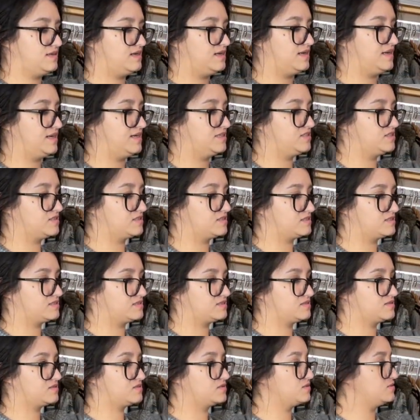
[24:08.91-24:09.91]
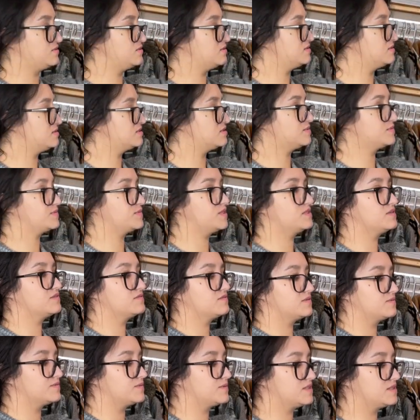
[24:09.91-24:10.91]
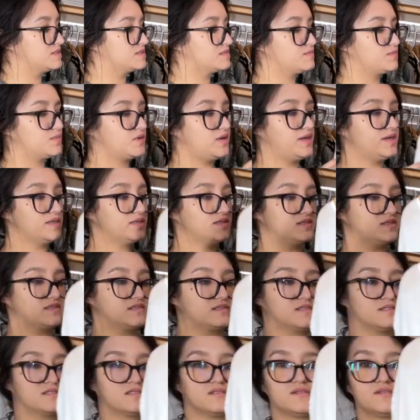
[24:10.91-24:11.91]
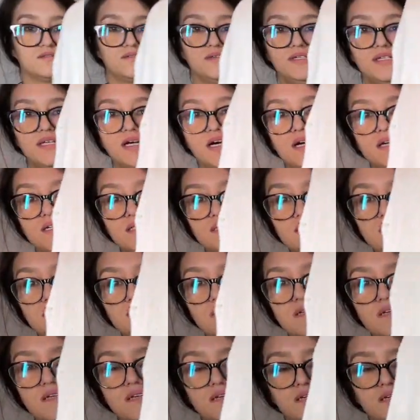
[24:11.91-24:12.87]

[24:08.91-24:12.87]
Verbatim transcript: I just sold something from this brand. This is Three Dots.